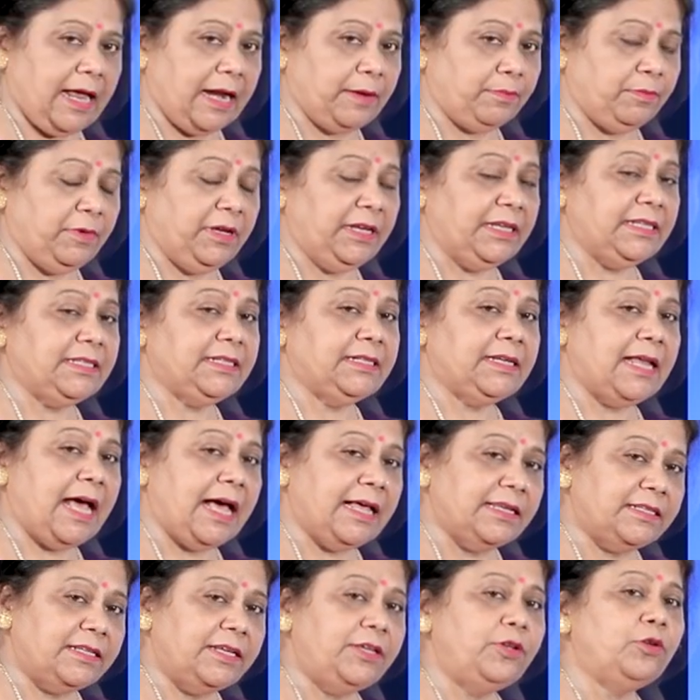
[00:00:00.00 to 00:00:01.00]
That means it
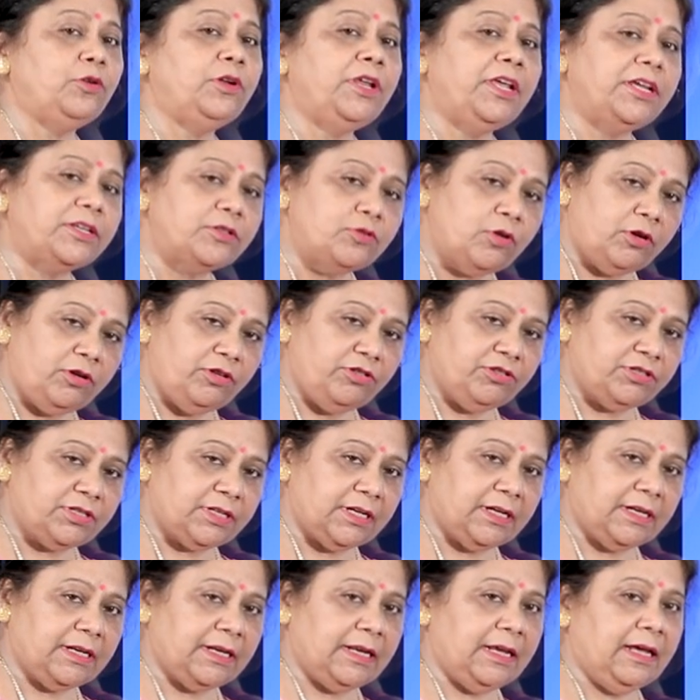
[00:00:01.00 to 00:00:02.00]
has a unique
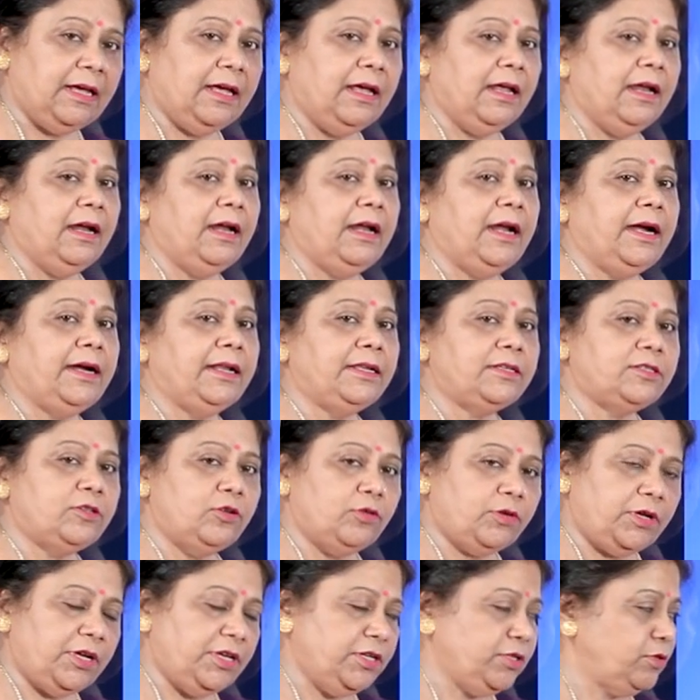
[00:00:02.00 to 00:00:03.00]
solution. Let us
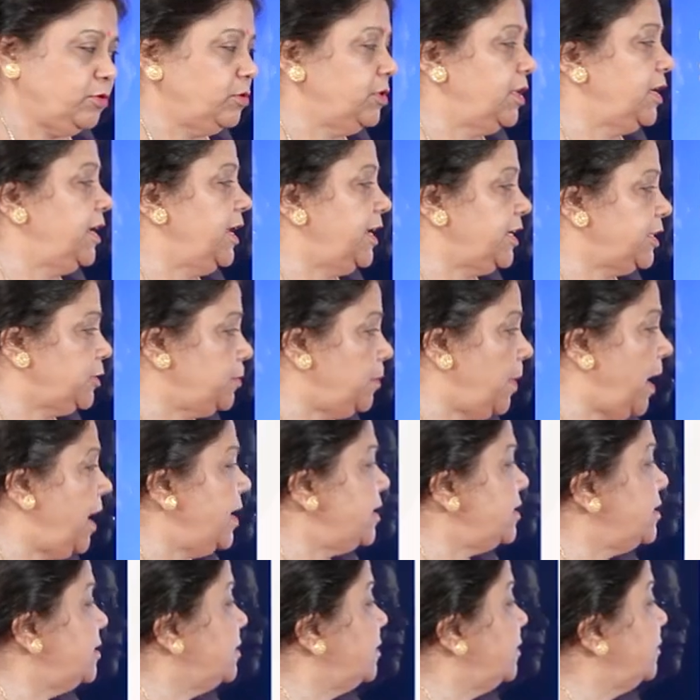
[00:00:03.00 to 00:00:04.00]
look into the next
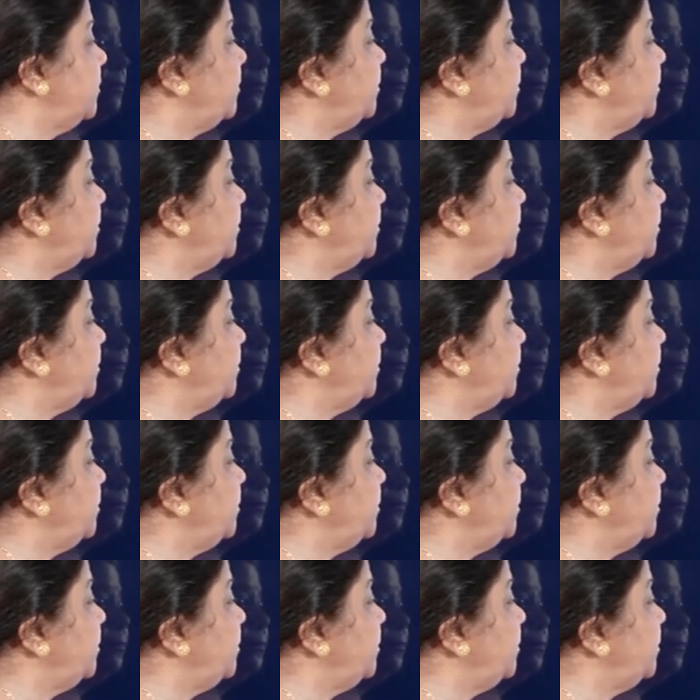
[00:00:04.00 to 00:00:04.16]
part.